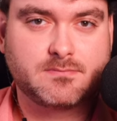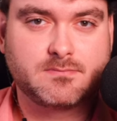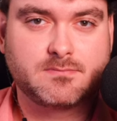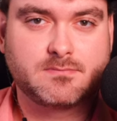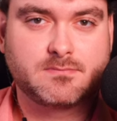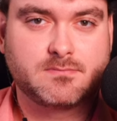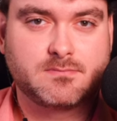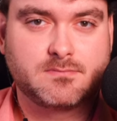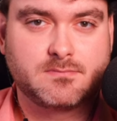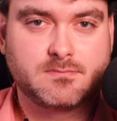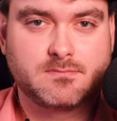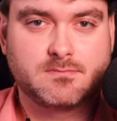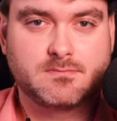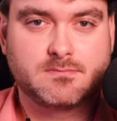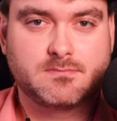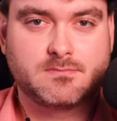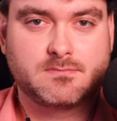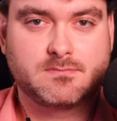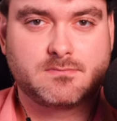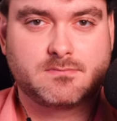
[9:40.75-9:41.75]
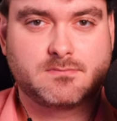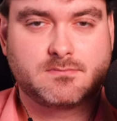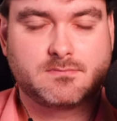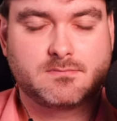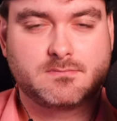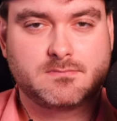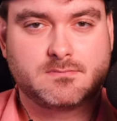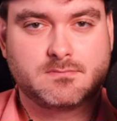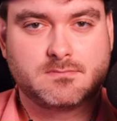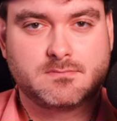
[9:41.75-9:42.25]

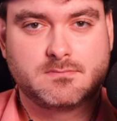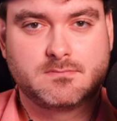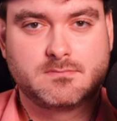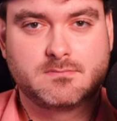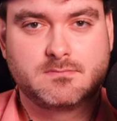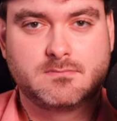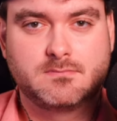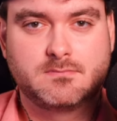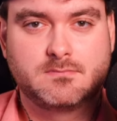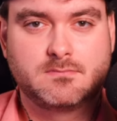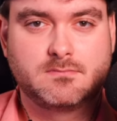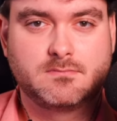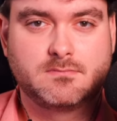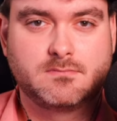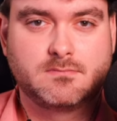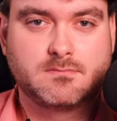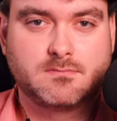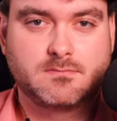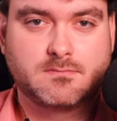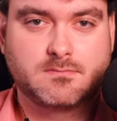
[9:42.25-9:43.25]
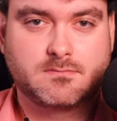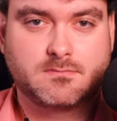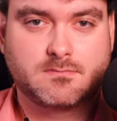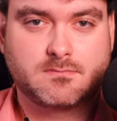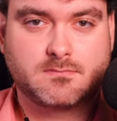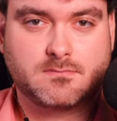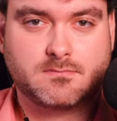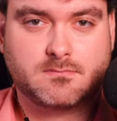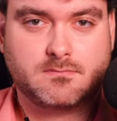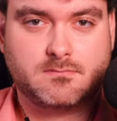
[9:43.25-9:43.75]

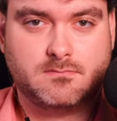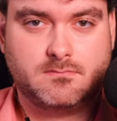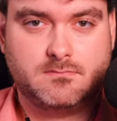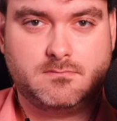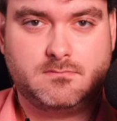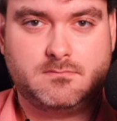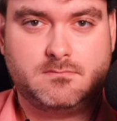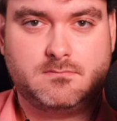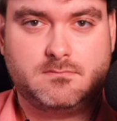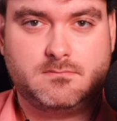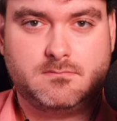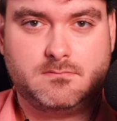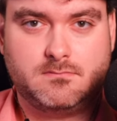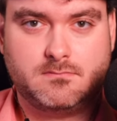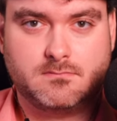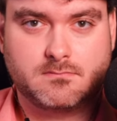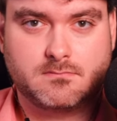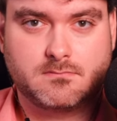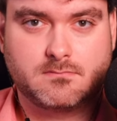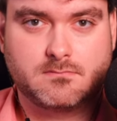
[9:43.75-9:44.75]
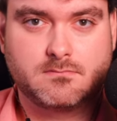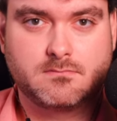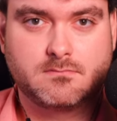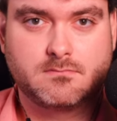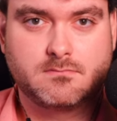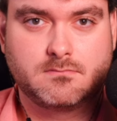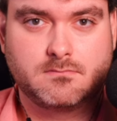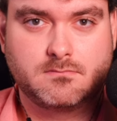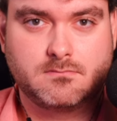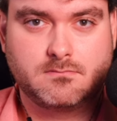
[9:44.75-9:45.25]

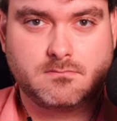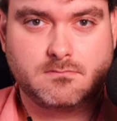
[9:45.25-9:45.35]
(silent)